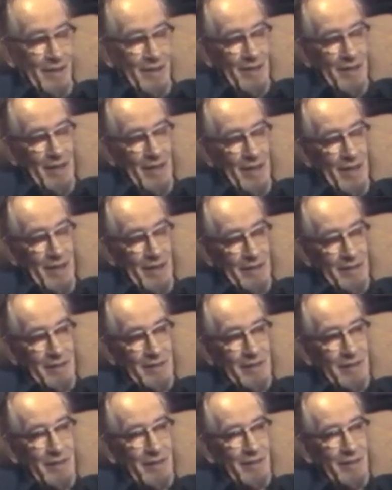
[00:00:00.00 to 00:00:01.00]

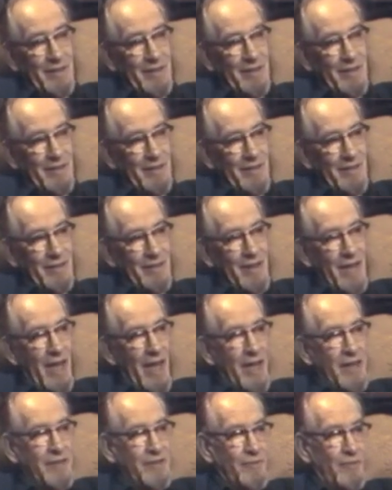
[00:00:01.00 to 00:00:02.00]
And
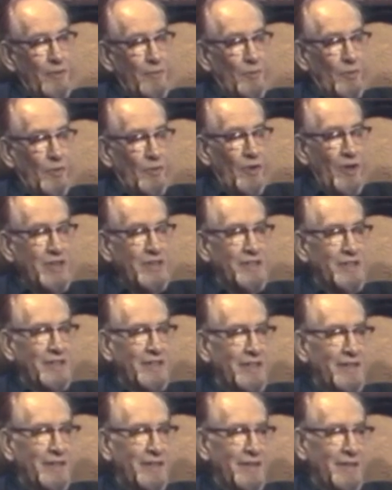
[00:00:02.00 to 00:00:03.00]
as we progressed
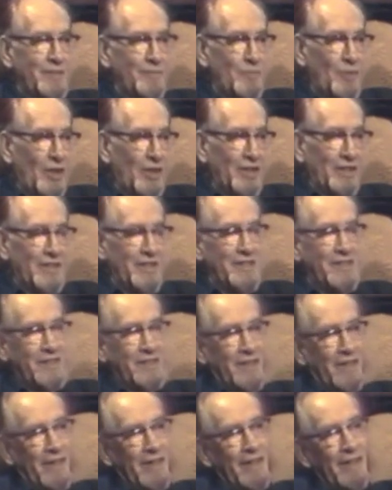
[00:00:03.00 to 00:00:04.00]
in building this
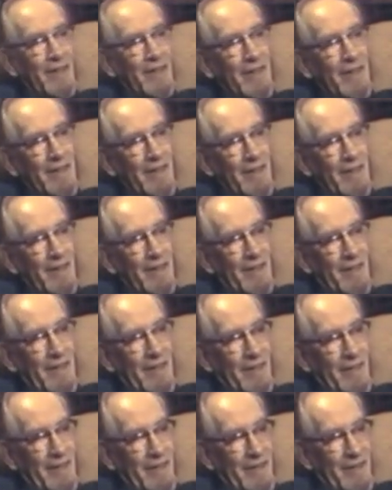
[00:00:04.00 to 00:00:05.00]
thing,
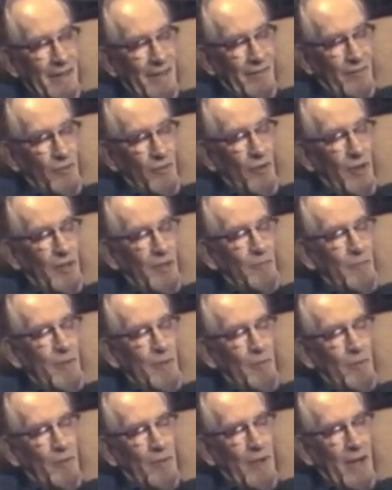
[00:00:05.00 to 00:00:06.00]
a few other
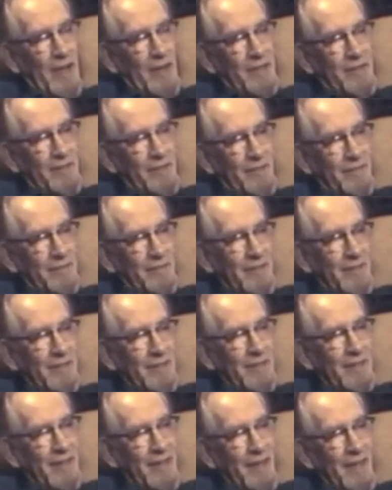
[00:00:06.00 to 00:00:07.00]
people got
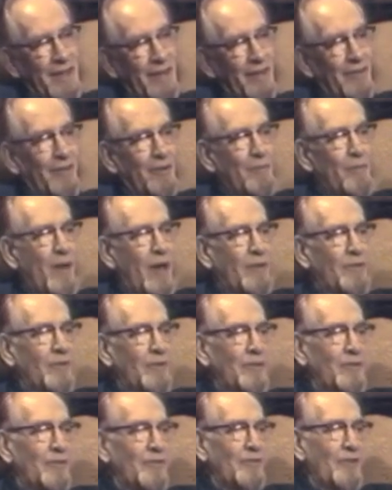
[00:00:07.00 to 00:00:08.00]
to hear about
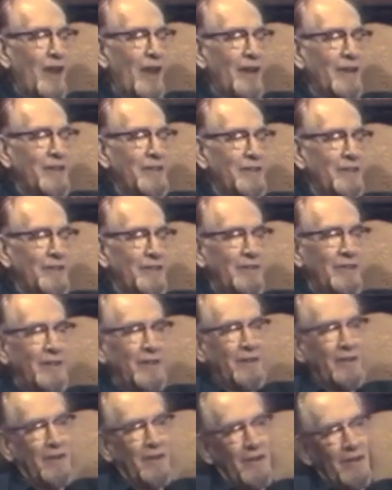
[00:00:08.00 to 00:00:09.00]
what we were trying to do,
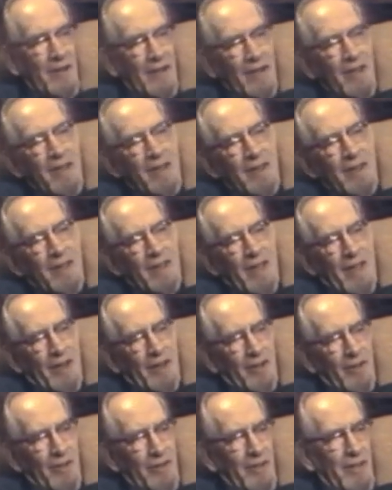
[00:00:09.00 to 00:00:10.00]
and
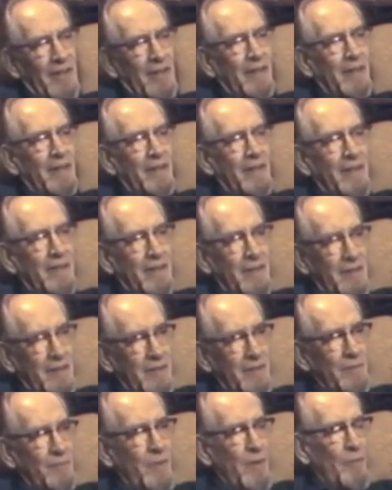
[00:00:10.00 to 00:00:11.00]
including
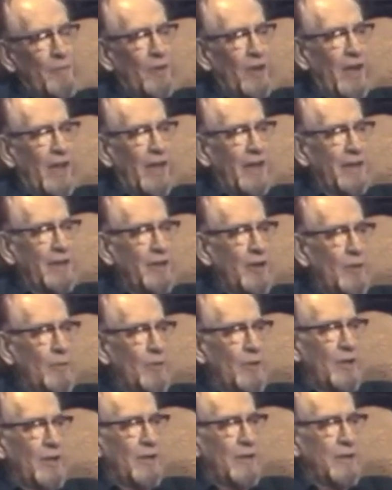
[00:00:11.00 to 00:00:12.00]
people like
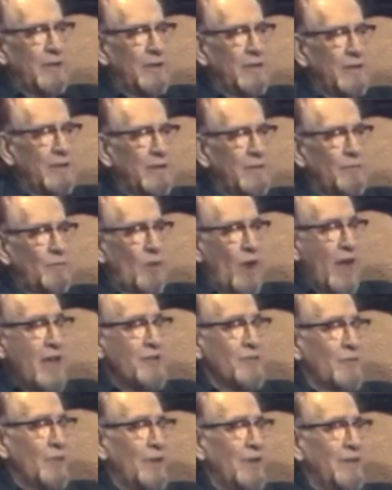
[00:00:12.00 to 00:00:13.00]
Nobel
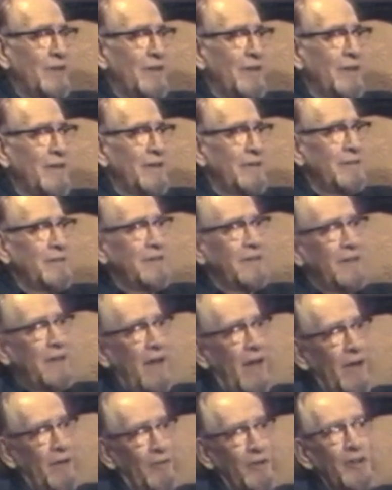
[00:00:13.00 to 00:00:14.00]
Prize winner
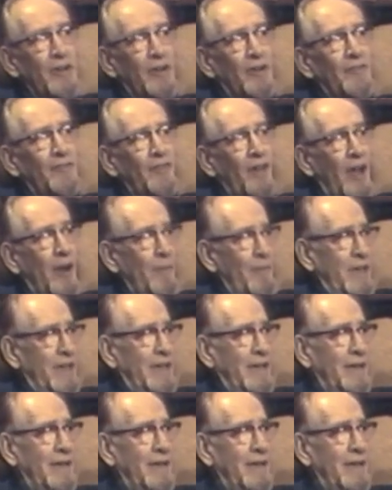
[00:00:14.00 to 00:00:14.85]
Enrico Fermi.